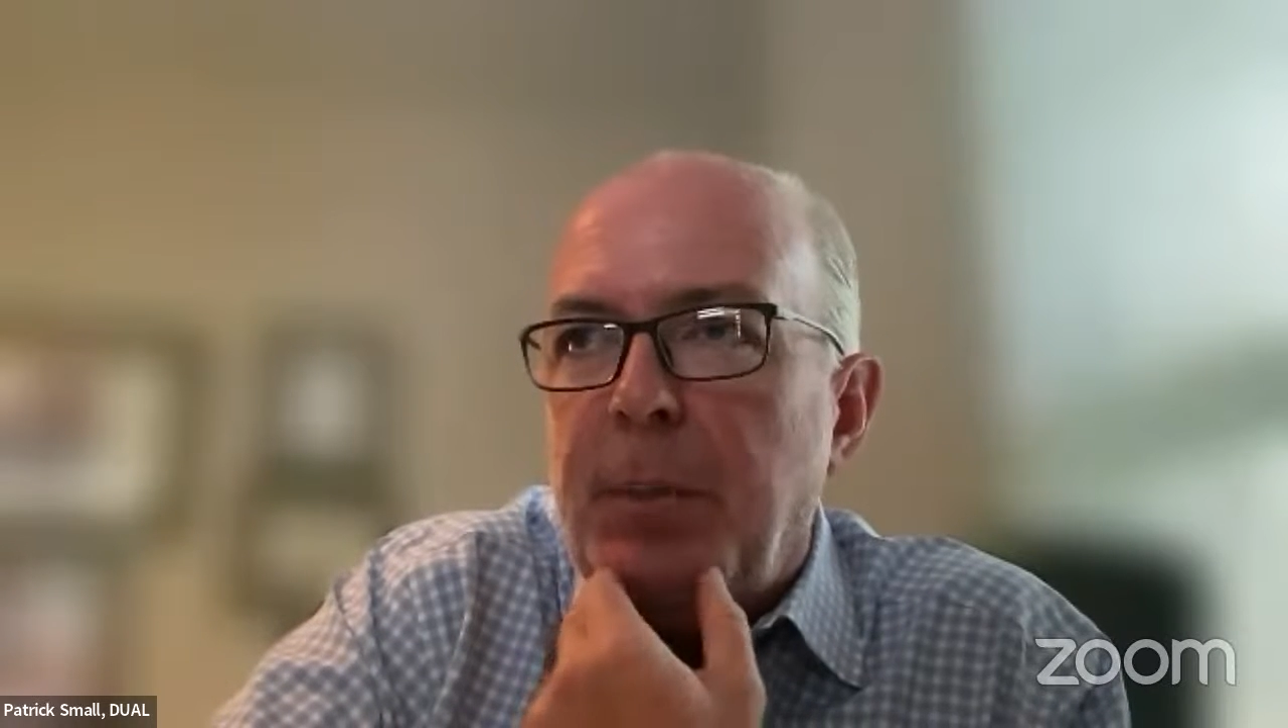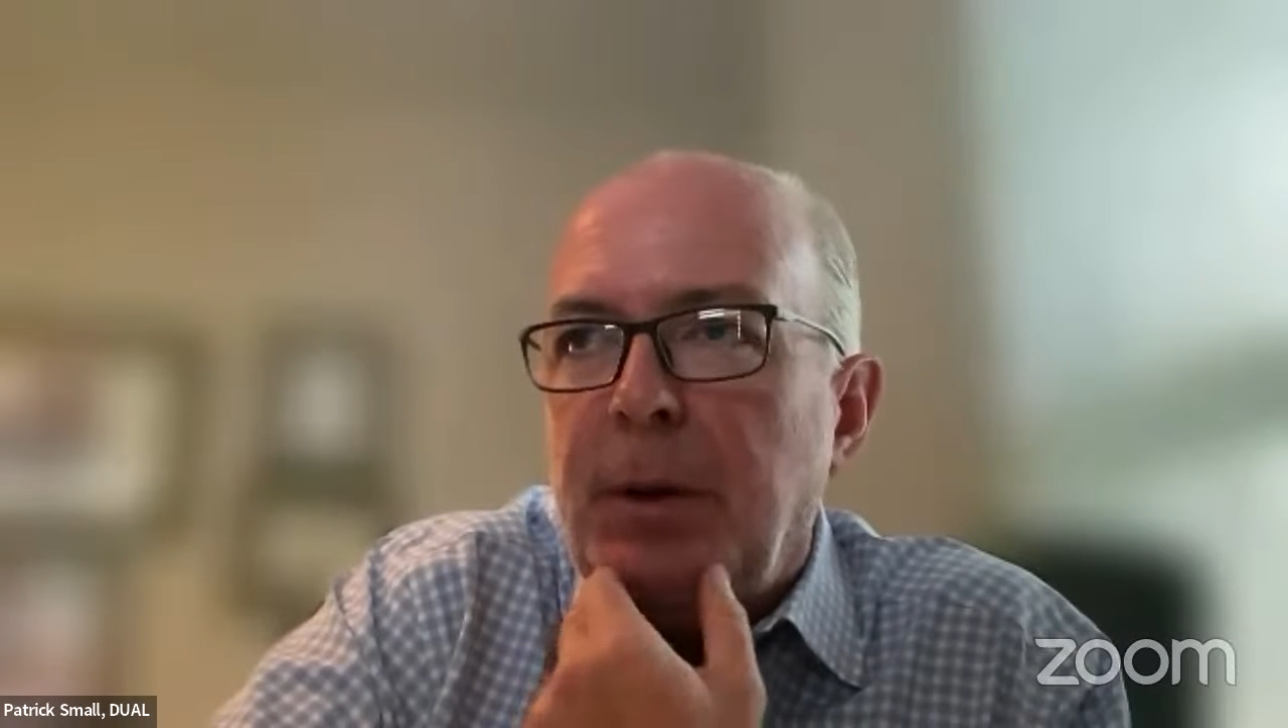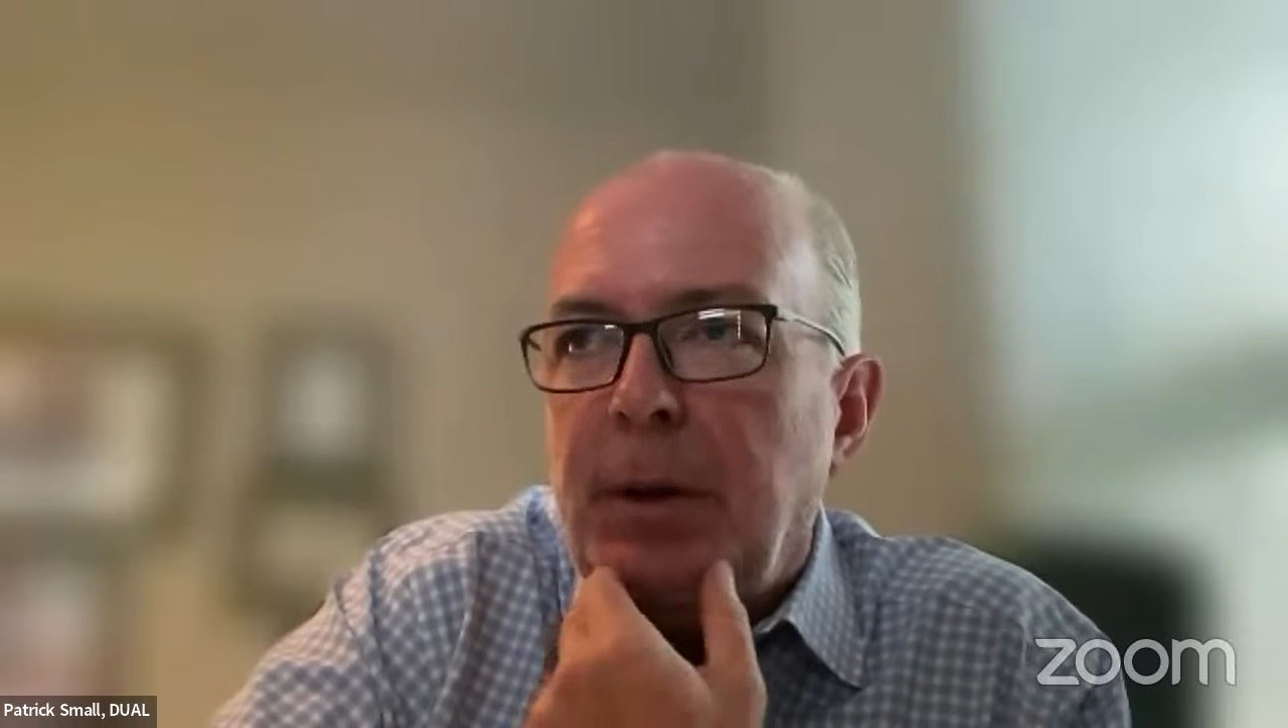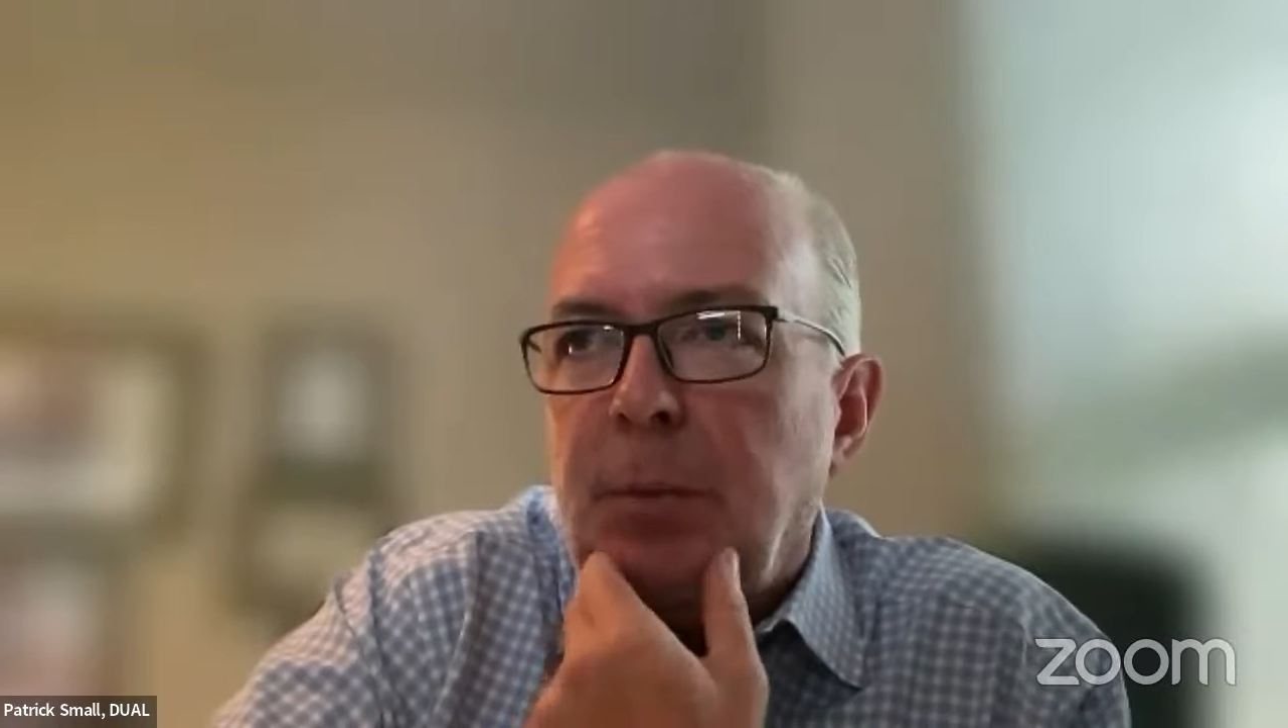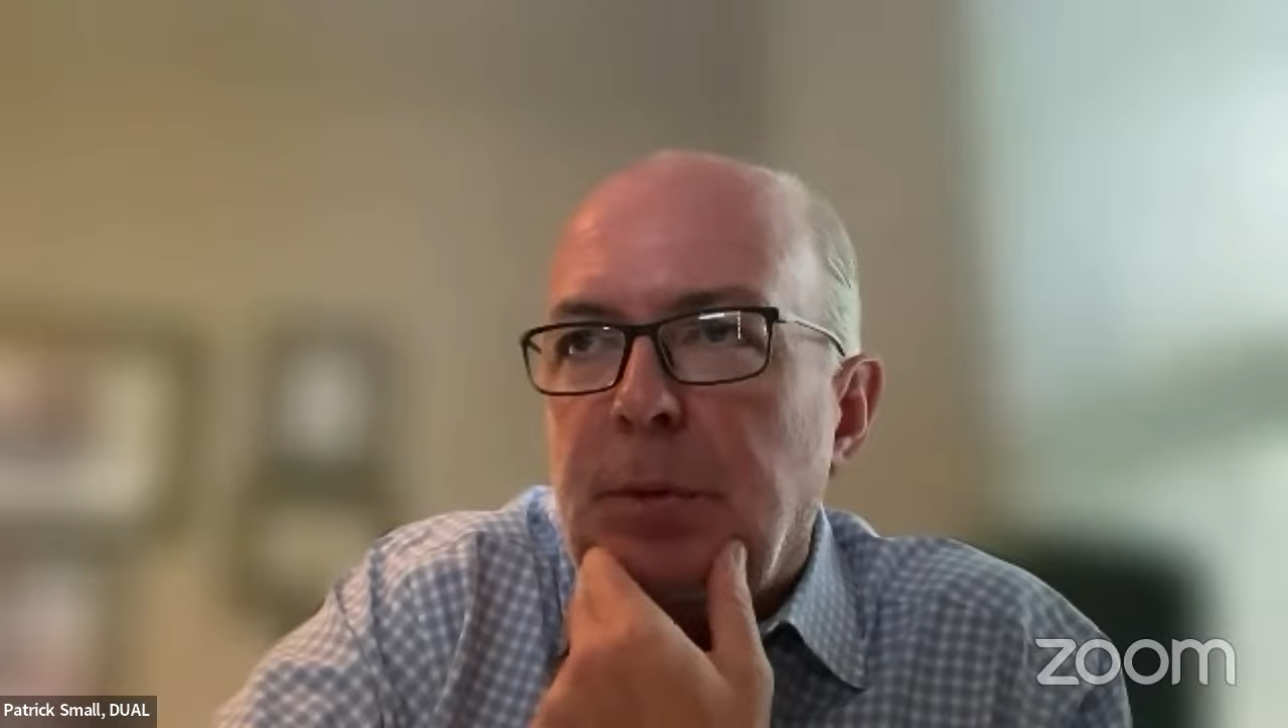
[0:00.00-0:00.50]
and
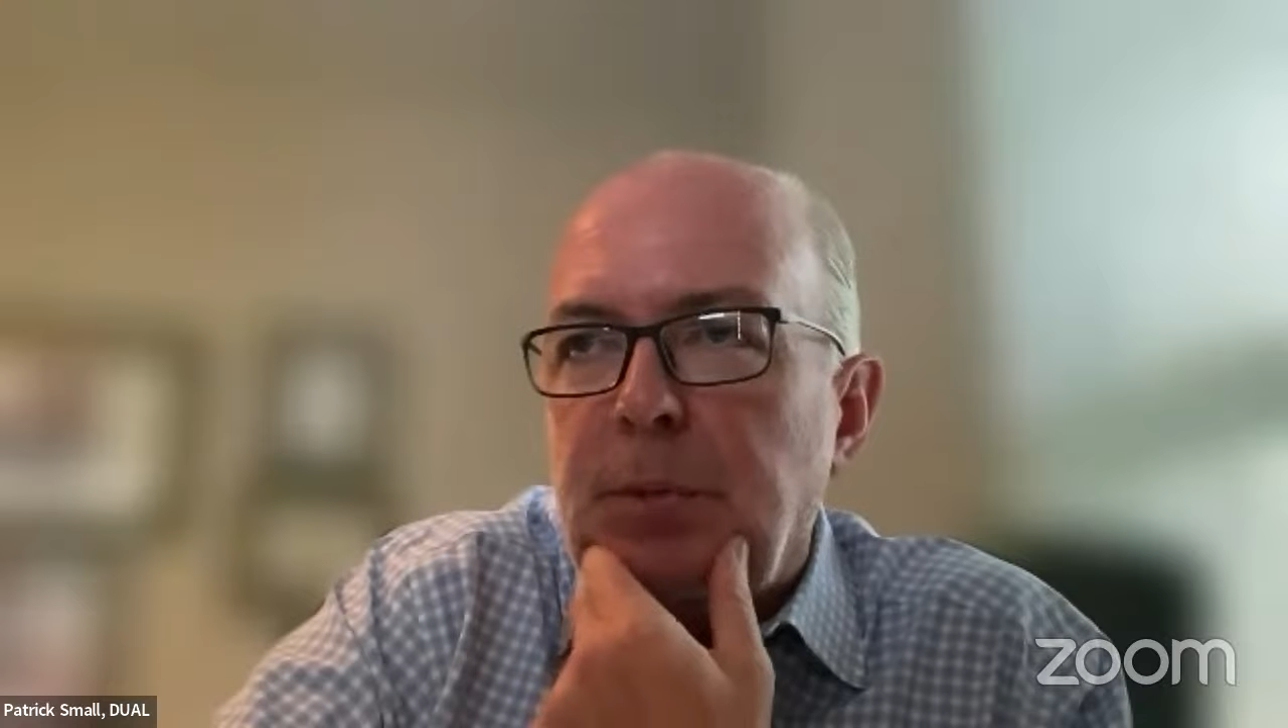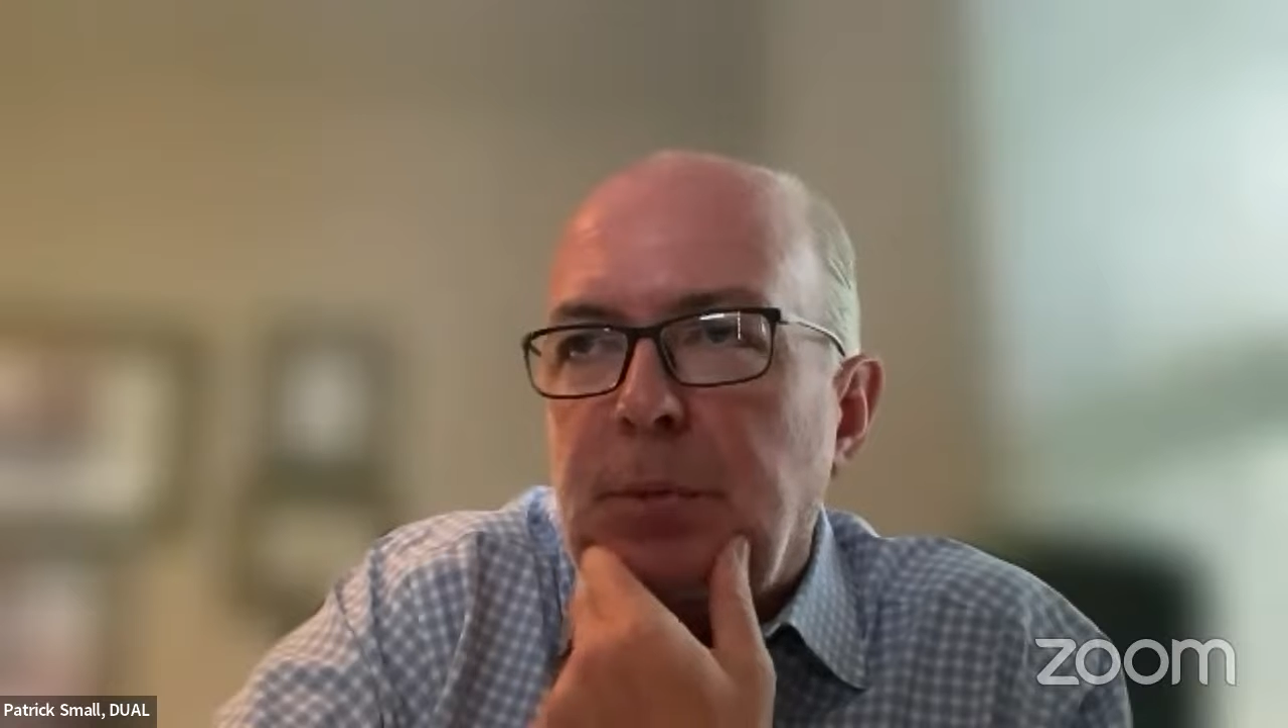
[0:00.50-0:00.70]
again, we're